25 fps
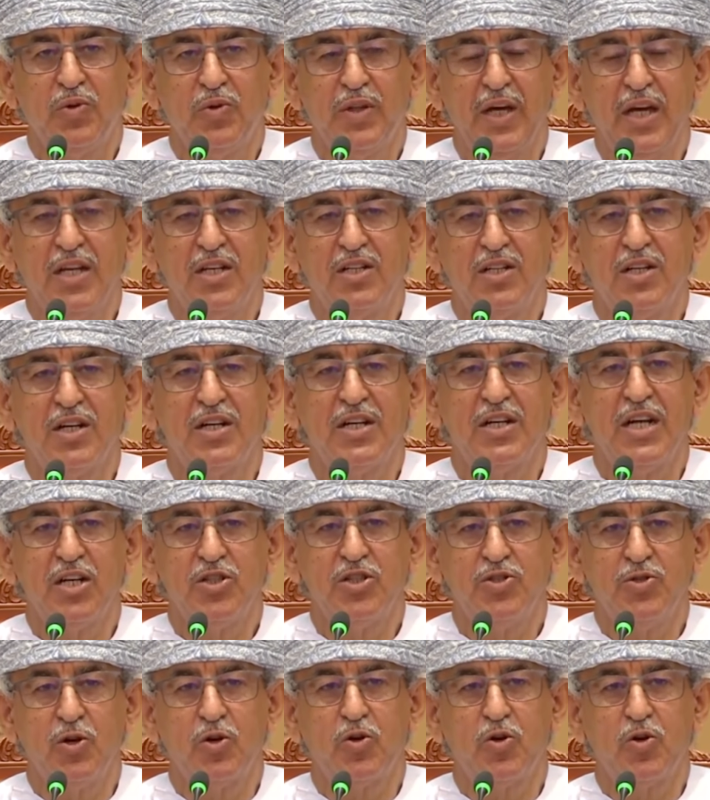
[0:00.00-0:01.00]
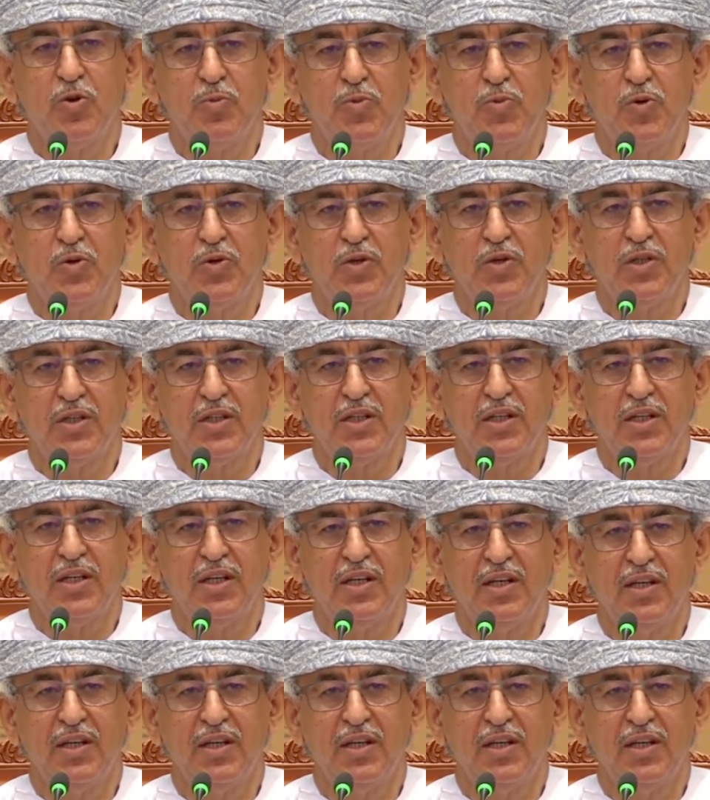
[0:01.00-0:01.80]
the international community.